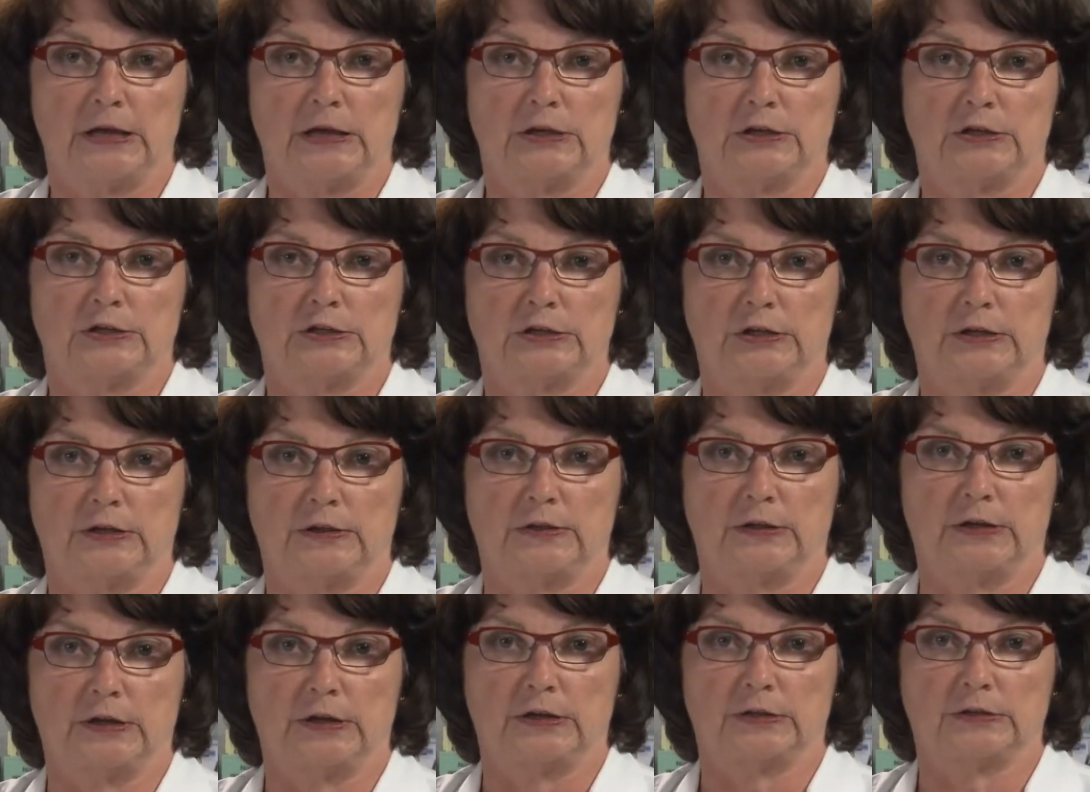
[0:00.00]
She
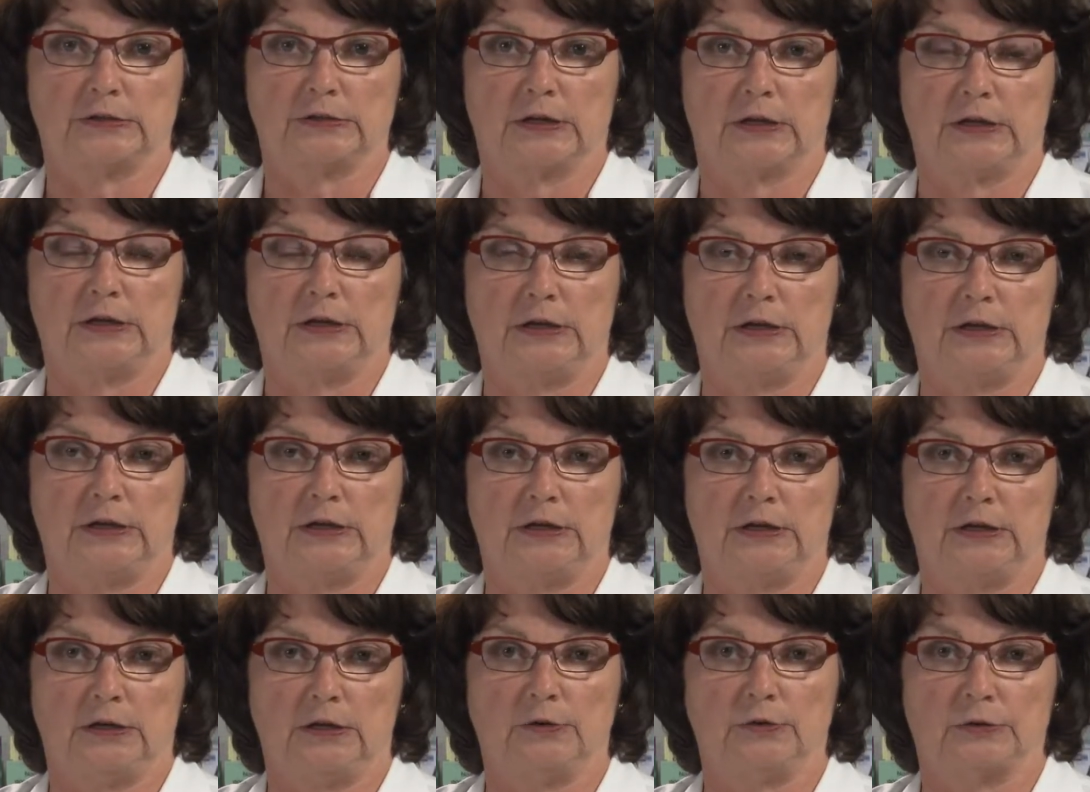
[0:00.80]
thinks that
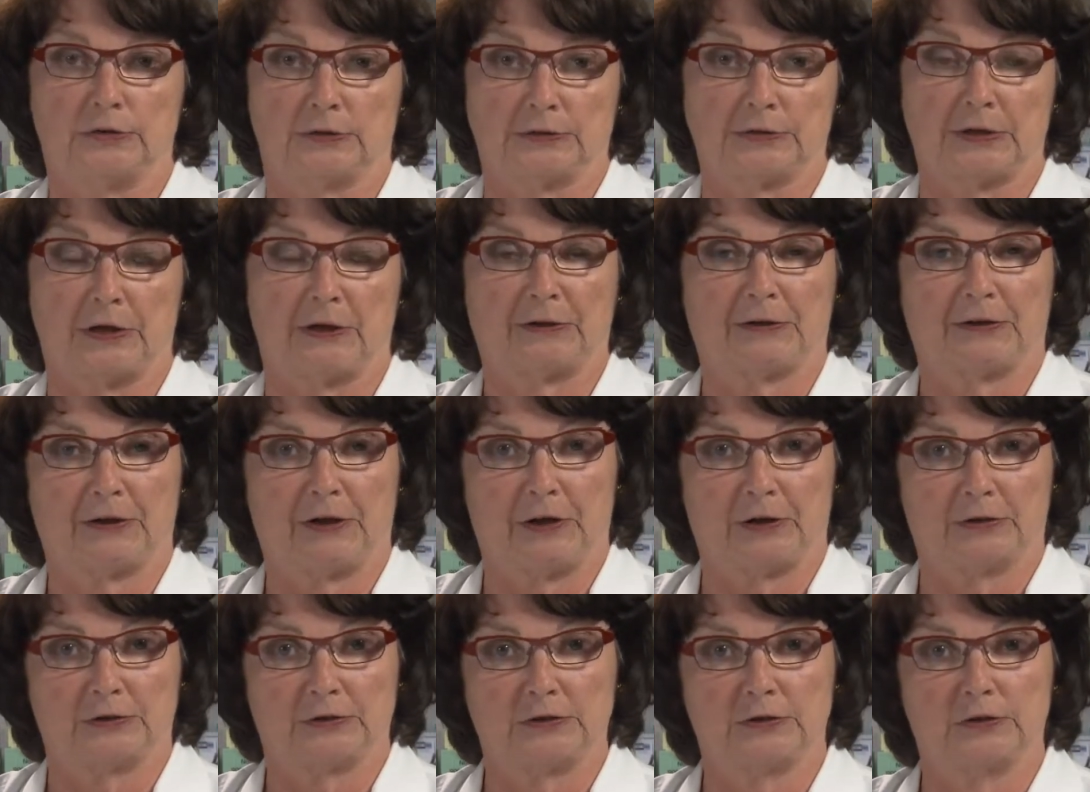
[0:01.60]
he uses
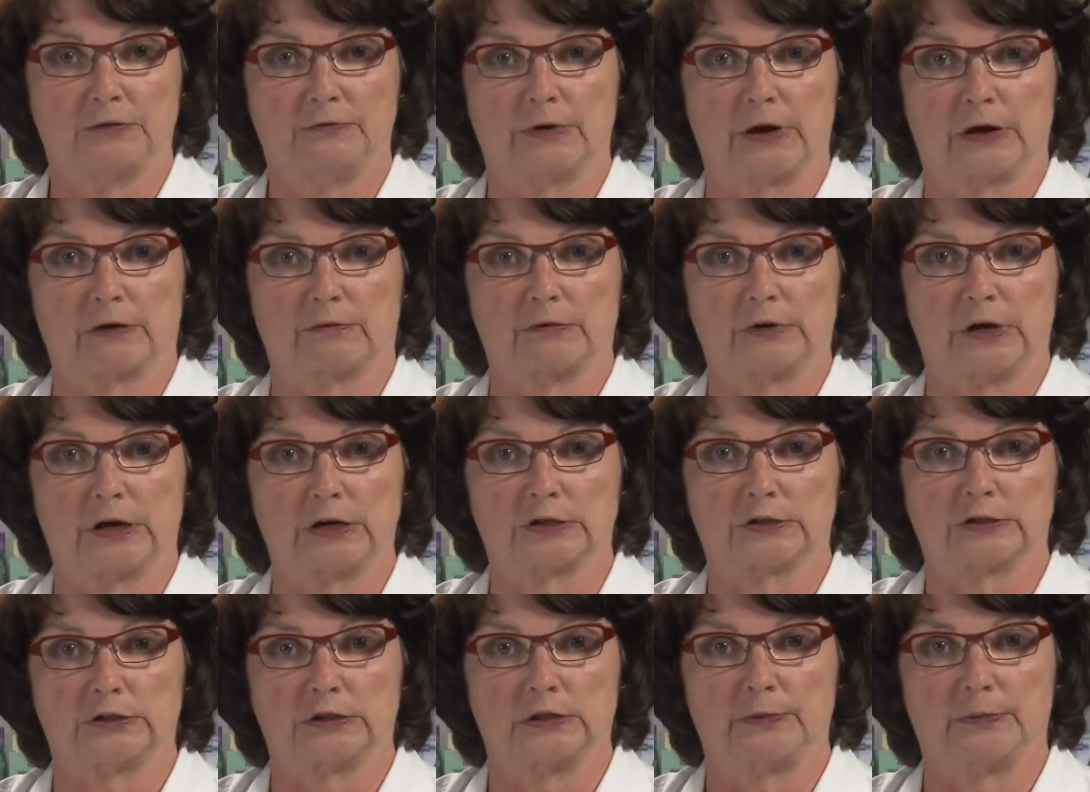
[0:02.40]
alcohol too
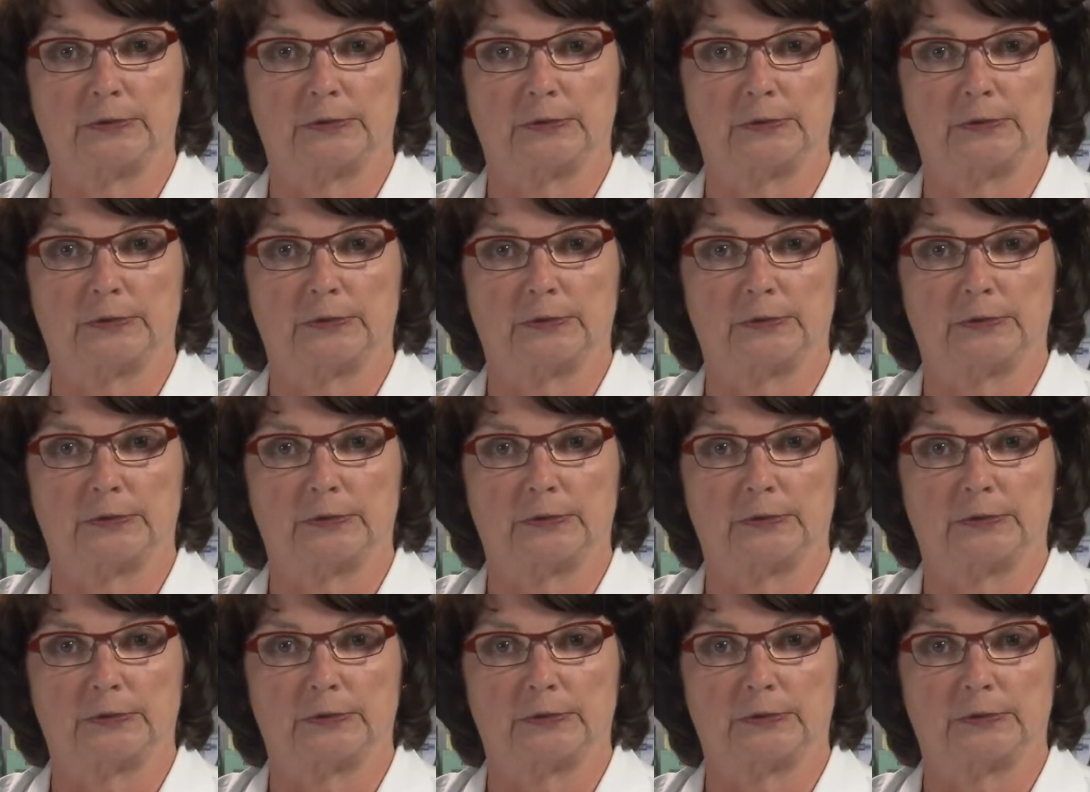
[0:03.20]
recreationally,